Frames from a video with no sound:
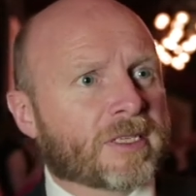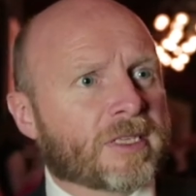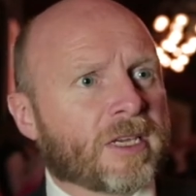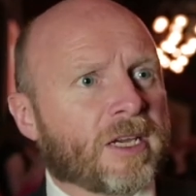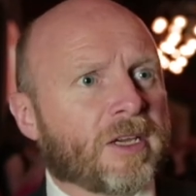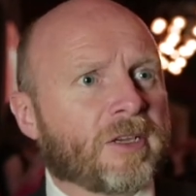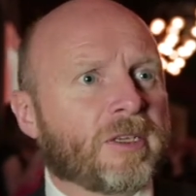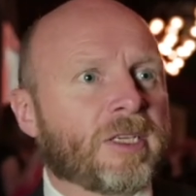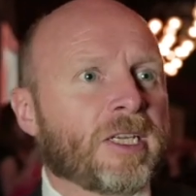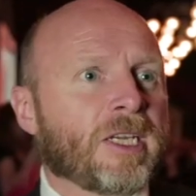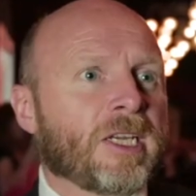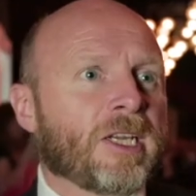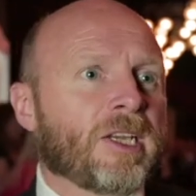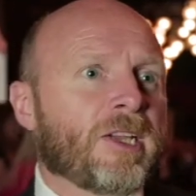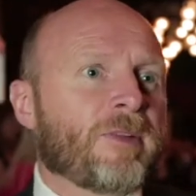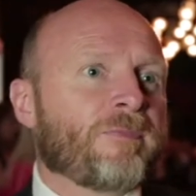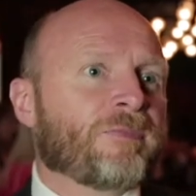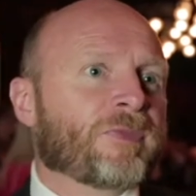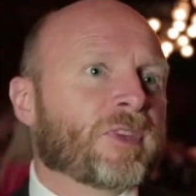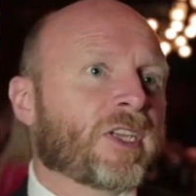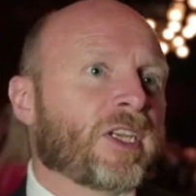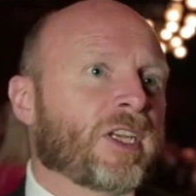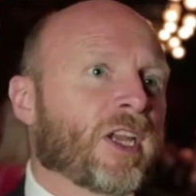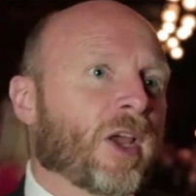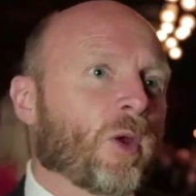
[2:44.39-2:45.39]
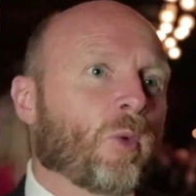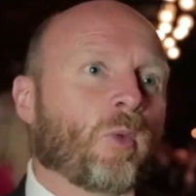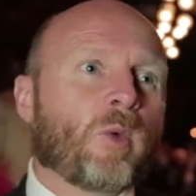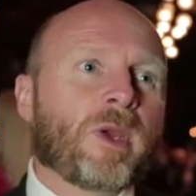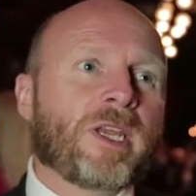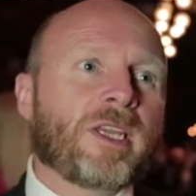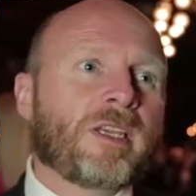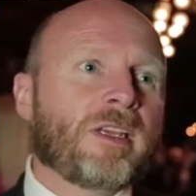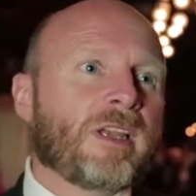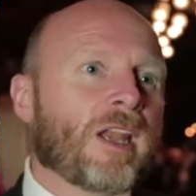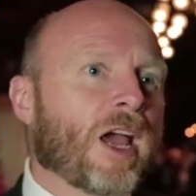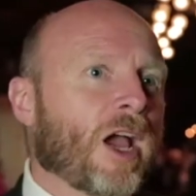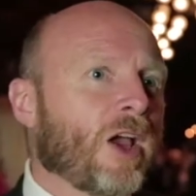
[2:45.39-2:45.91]
So,
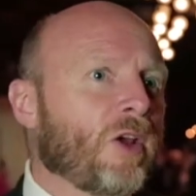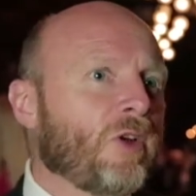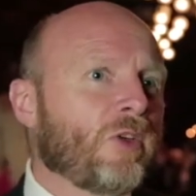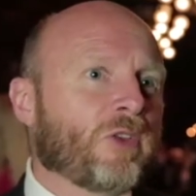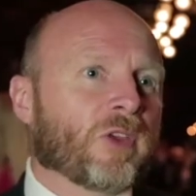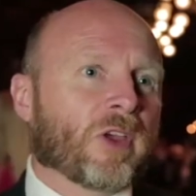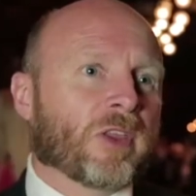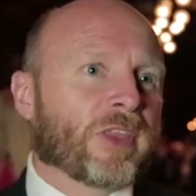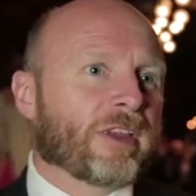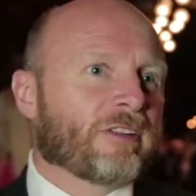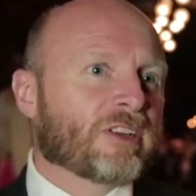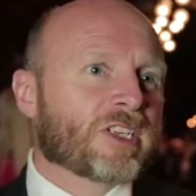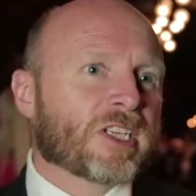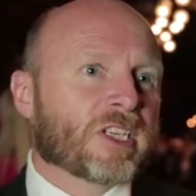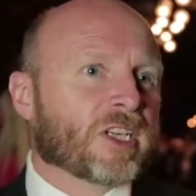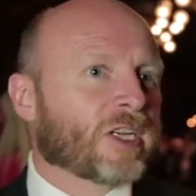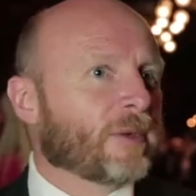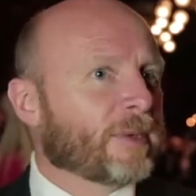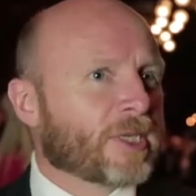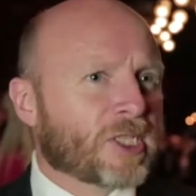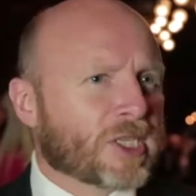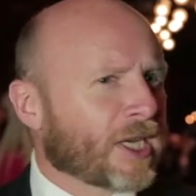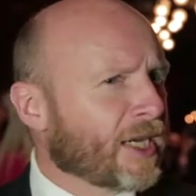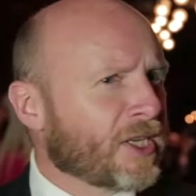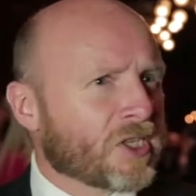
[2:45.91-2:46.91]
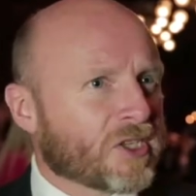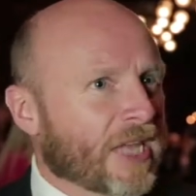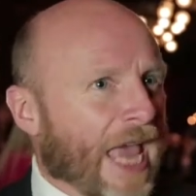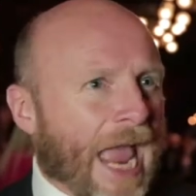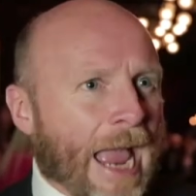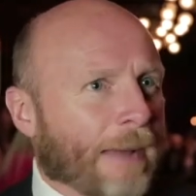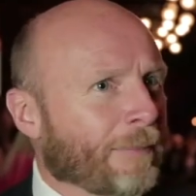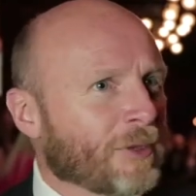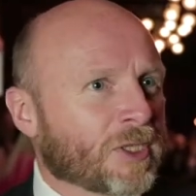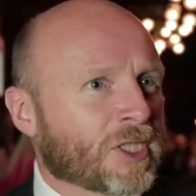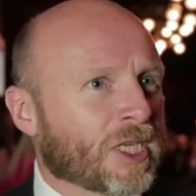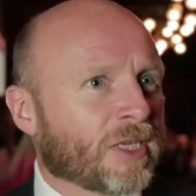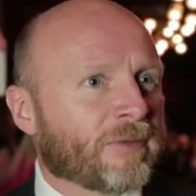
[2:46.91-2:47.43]
we know that there isn't going to be change that
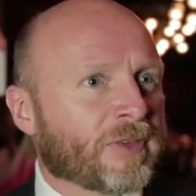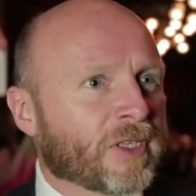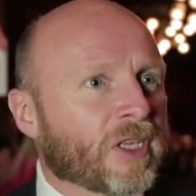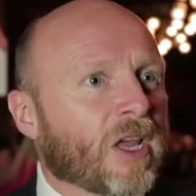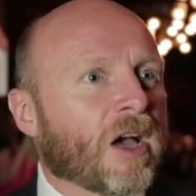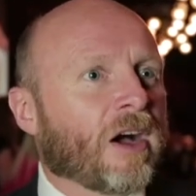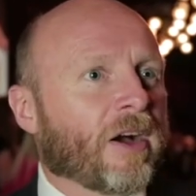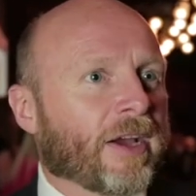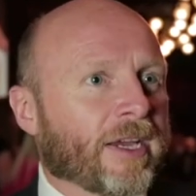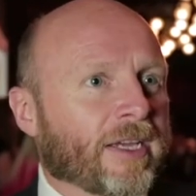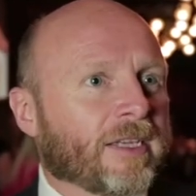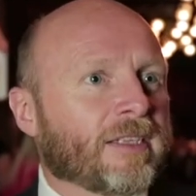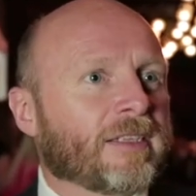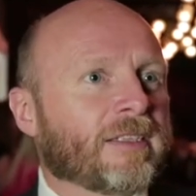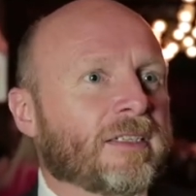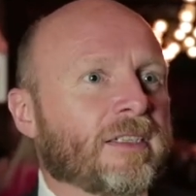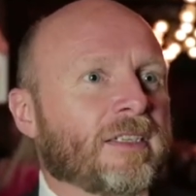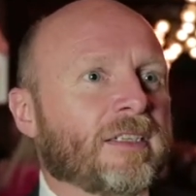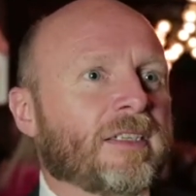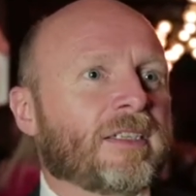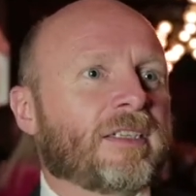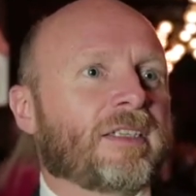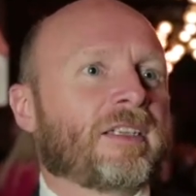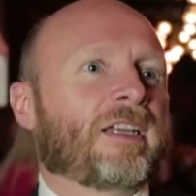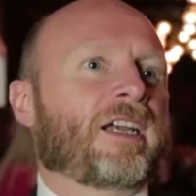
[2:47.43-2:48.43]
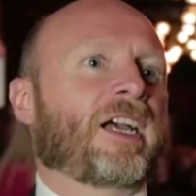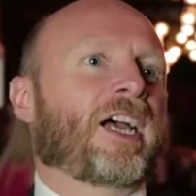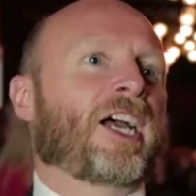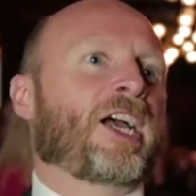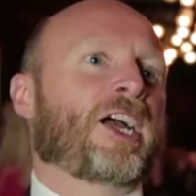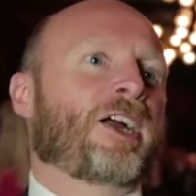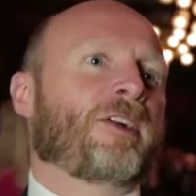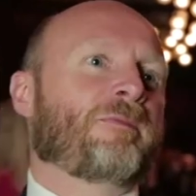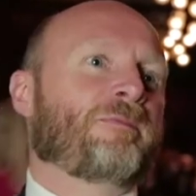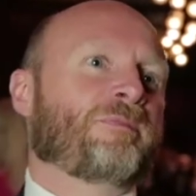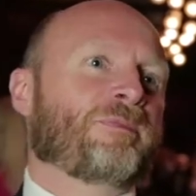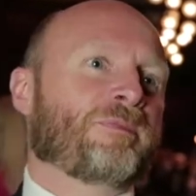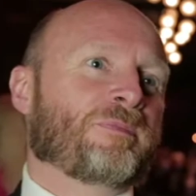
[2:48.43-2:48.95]
happens overnight,
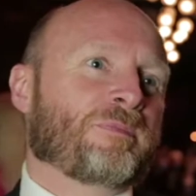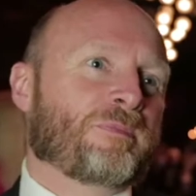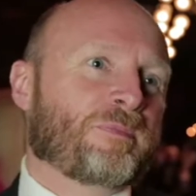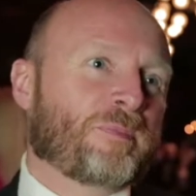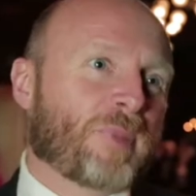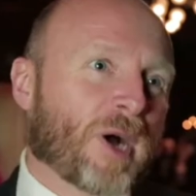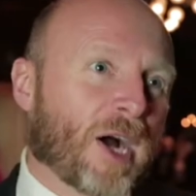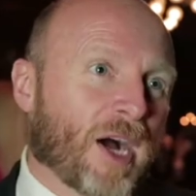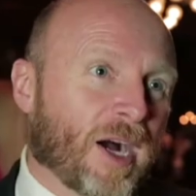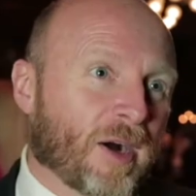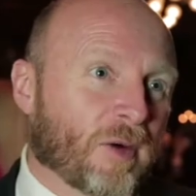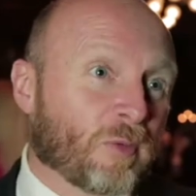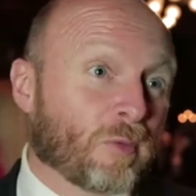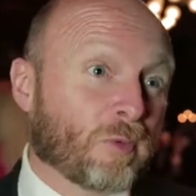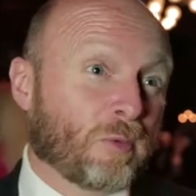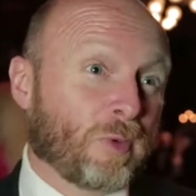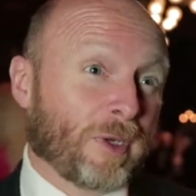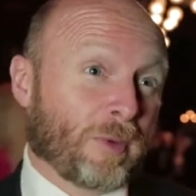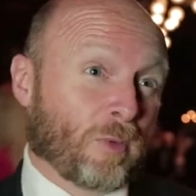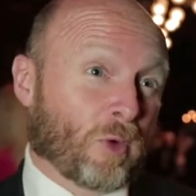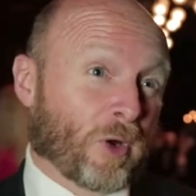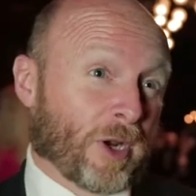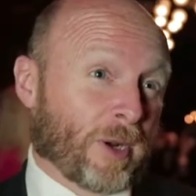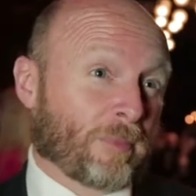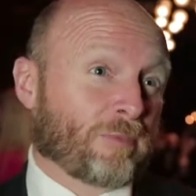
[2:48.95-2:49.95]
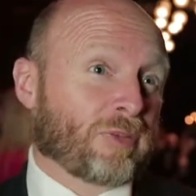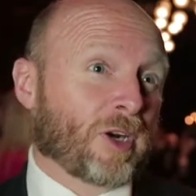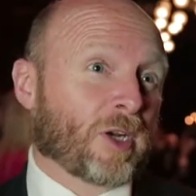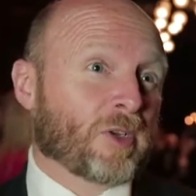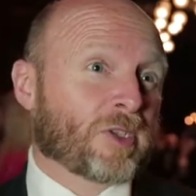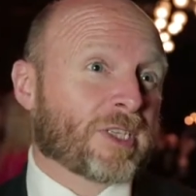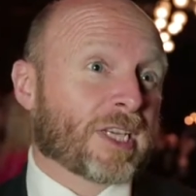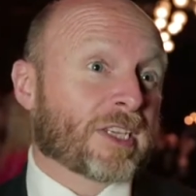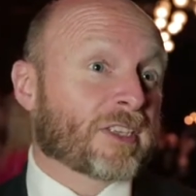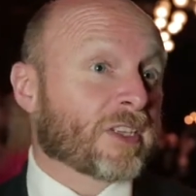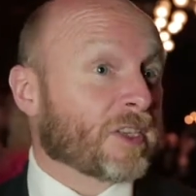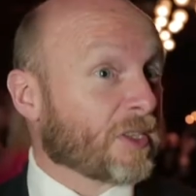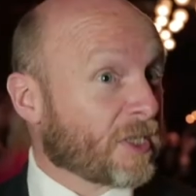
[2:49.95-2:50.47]
but we want a
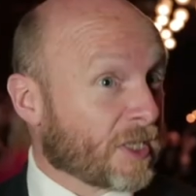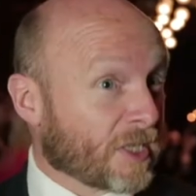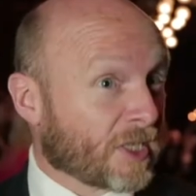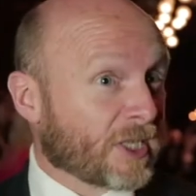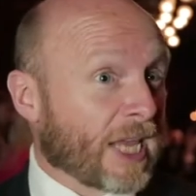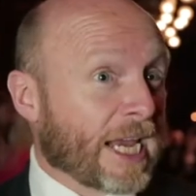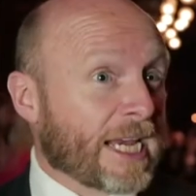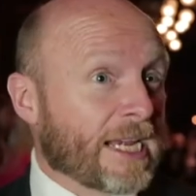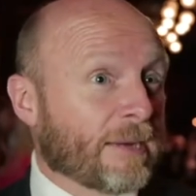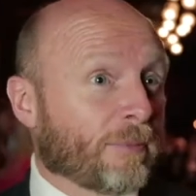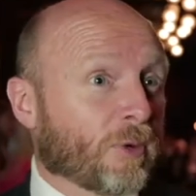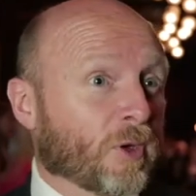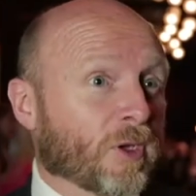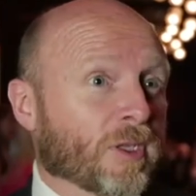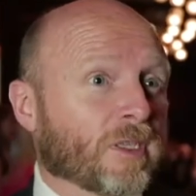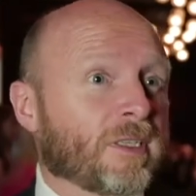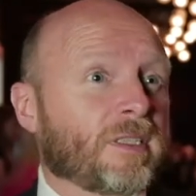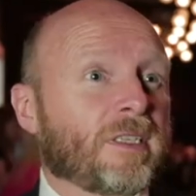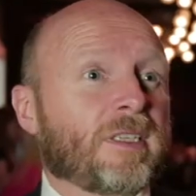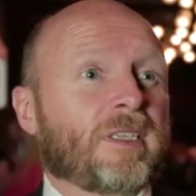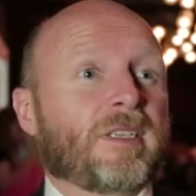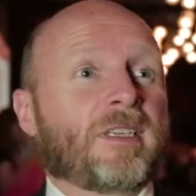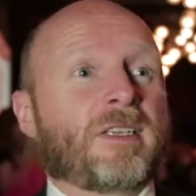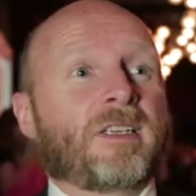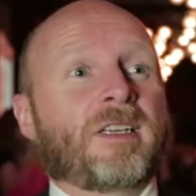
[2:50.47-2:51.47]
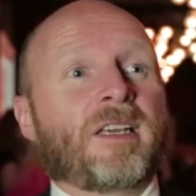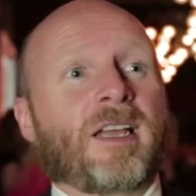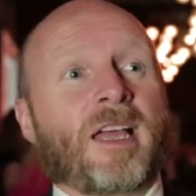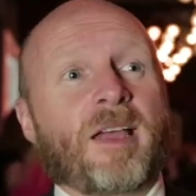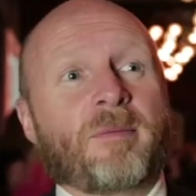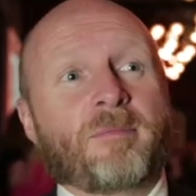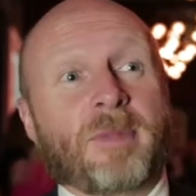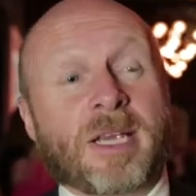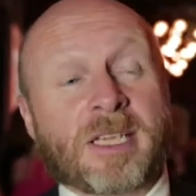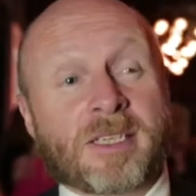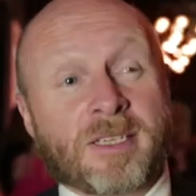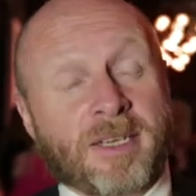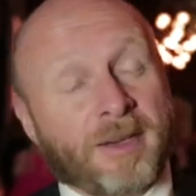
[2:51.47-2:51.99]
process that's sustainable
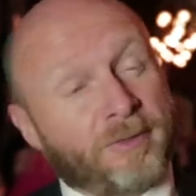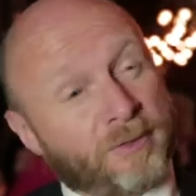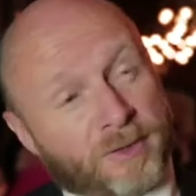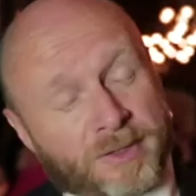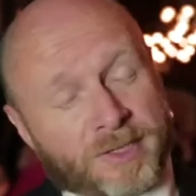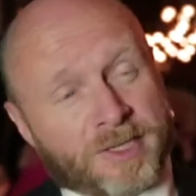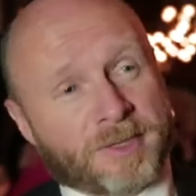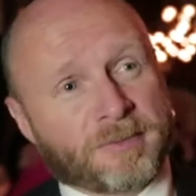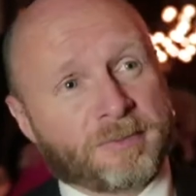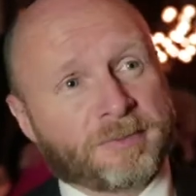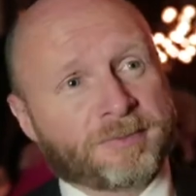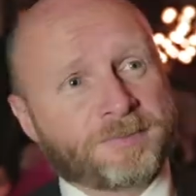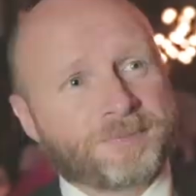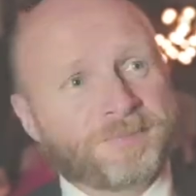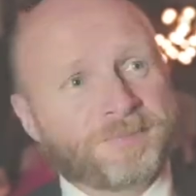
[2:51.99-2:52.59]
and makes a difference.